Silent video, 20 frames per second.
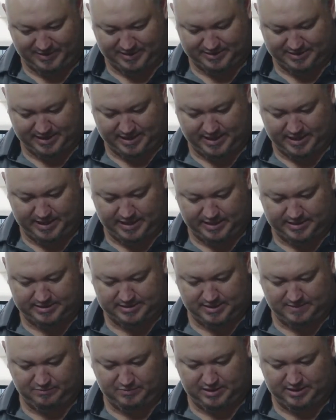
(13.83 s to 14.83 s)
But it is
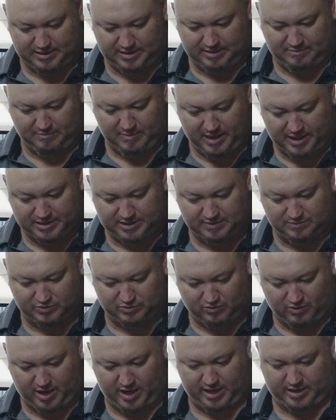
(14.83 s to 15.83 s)
something that
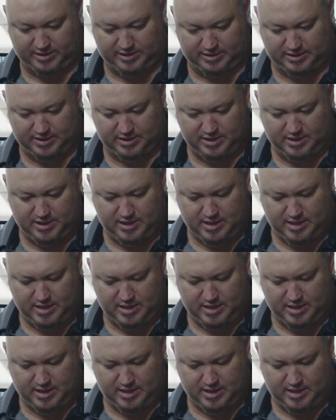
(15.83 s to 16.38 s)
Muslims raise.